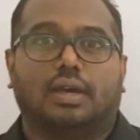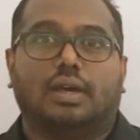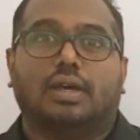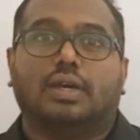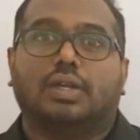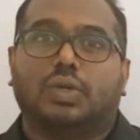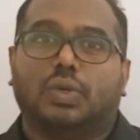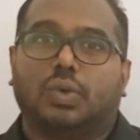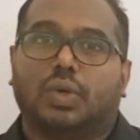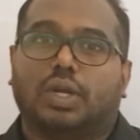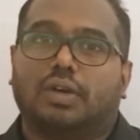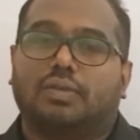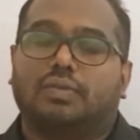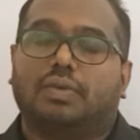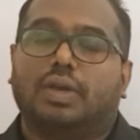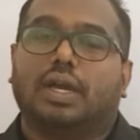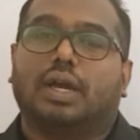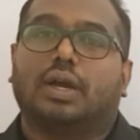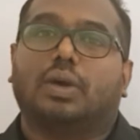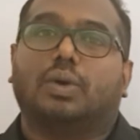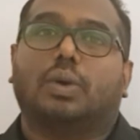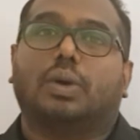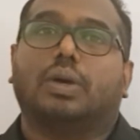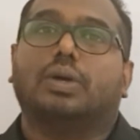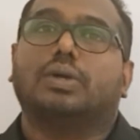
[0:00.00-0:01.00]
Today we
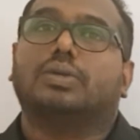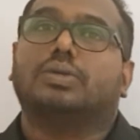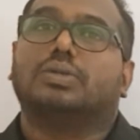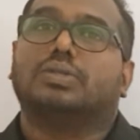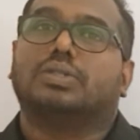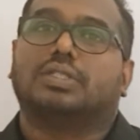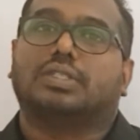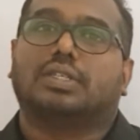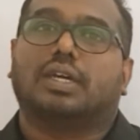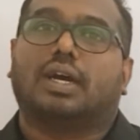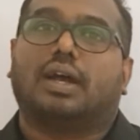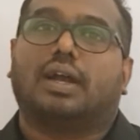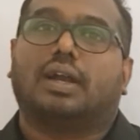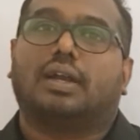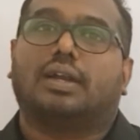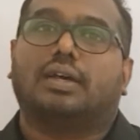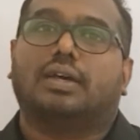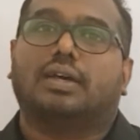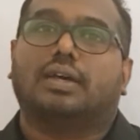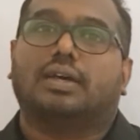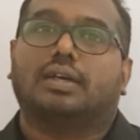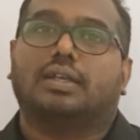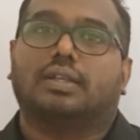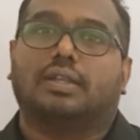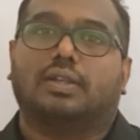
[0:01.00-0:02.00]
are going to start
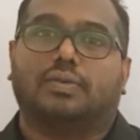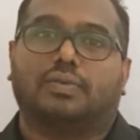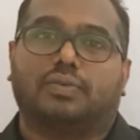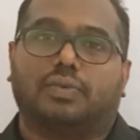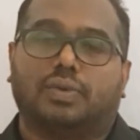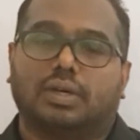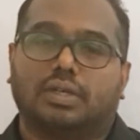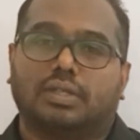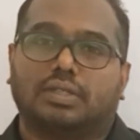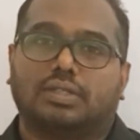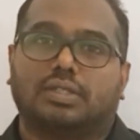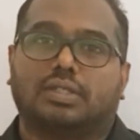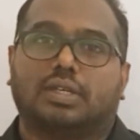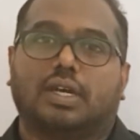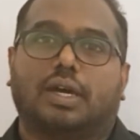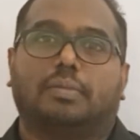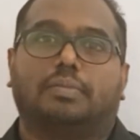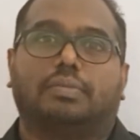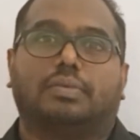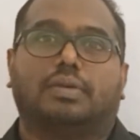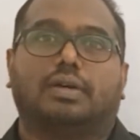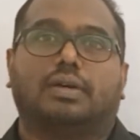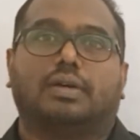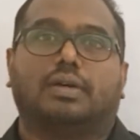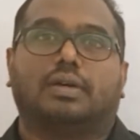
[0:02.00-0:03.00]
the first
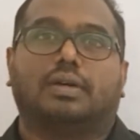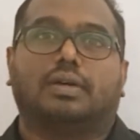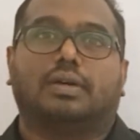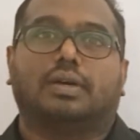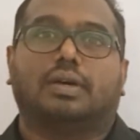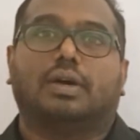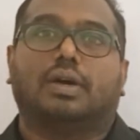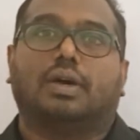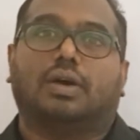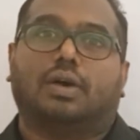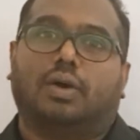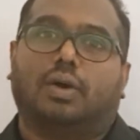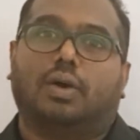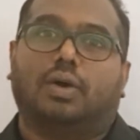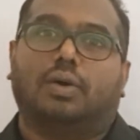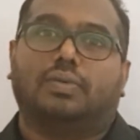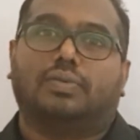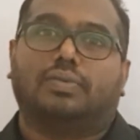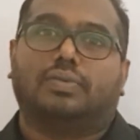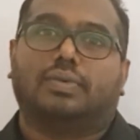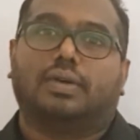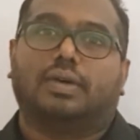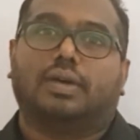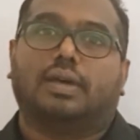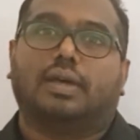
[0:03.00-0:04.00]
chapter of
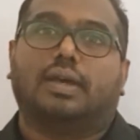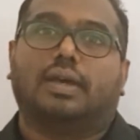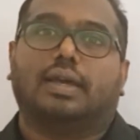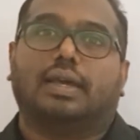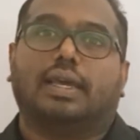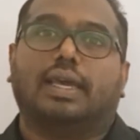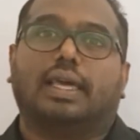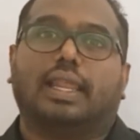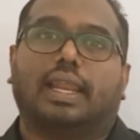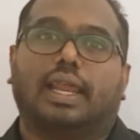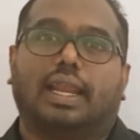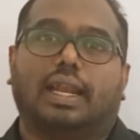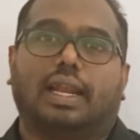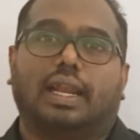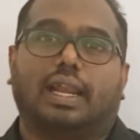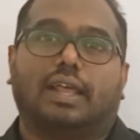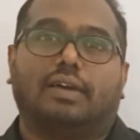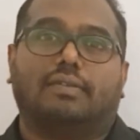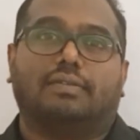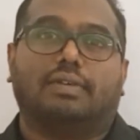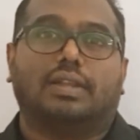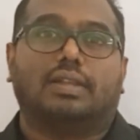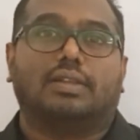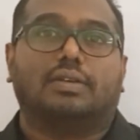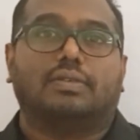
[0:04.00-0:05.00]
grade
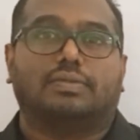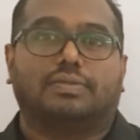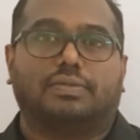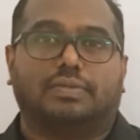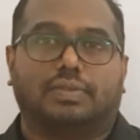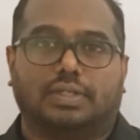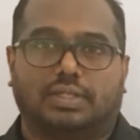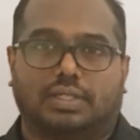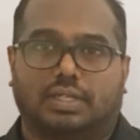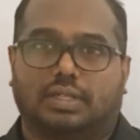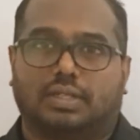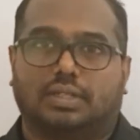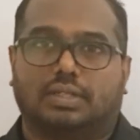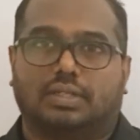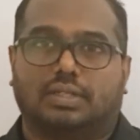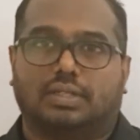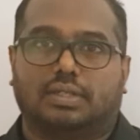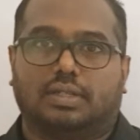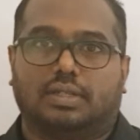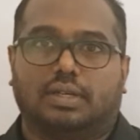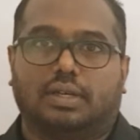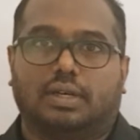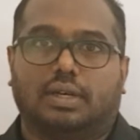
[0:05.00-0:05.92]
11 physics.